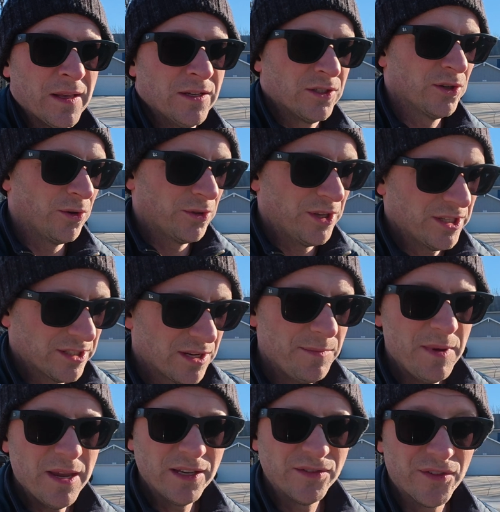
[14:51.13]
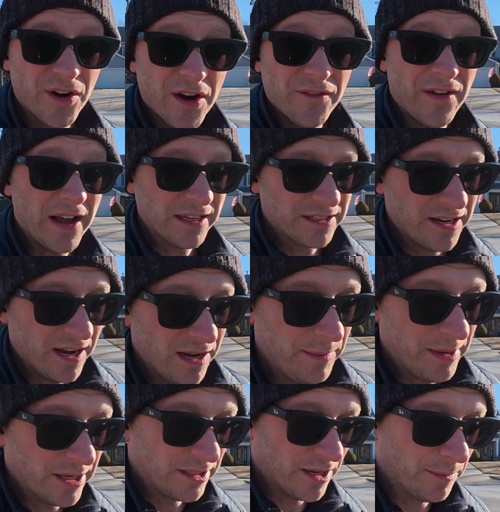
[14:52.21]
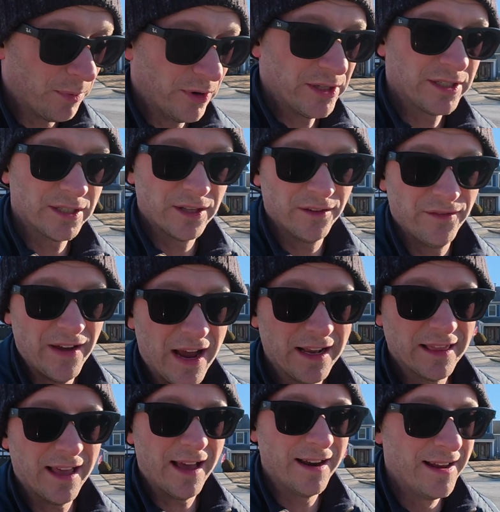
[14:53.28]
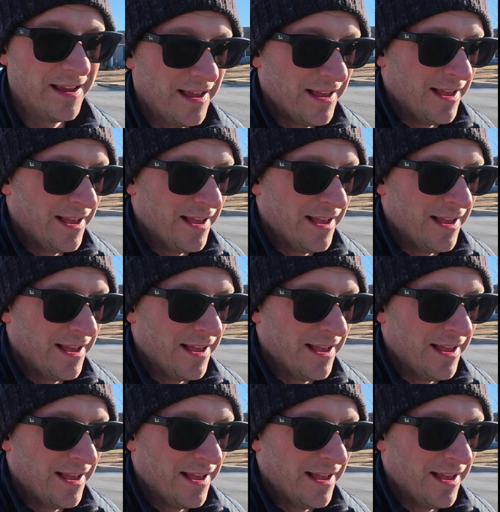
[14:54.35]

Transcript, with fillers: So this to me is very fascinating because it points to the fact that